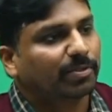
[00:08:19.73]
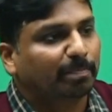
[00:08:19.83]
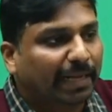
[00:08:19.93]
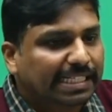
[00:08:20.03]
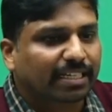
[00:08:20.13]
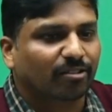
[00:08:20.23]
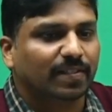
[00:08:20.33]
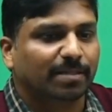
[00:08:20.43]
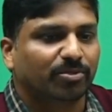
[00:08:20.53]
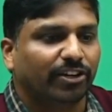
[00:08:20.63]
basic
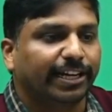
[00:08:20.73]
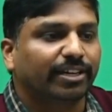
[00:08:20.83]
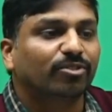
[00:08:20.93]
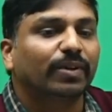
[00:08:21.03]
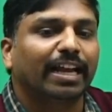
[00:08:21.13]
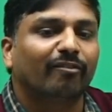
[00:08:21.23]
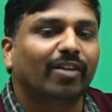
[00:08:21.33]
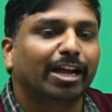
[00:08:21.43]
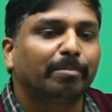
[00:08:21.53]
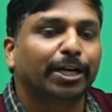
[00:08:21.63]
concepts related to
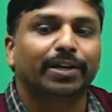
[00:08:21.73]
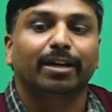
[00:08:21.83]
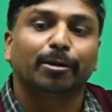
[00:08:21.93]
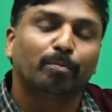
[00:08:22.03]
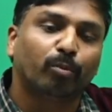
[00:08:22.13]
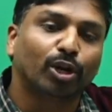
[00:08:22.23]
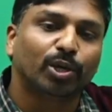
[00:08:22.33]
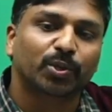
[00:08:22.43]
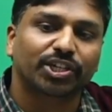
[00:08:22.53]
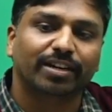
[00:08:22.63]
environmental
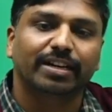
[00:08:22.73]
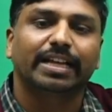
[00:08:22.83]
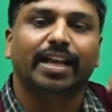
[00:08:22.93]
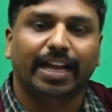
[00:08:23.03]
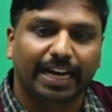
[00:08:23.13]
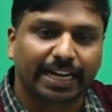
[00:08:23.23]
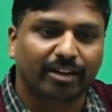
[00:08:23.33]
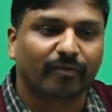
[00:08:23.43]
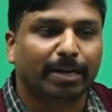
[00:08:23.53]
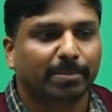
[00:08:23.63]
pollution and
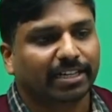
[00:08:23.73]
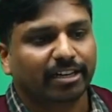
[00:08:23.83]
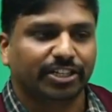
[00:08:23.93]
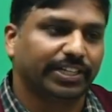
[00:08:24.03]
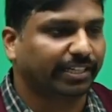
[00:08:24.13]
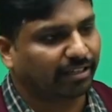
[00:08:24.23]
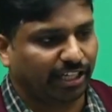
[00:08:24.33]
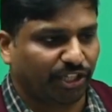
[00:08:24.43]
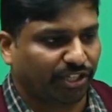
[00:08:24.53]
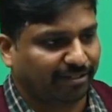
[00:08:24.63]
environmental degradation.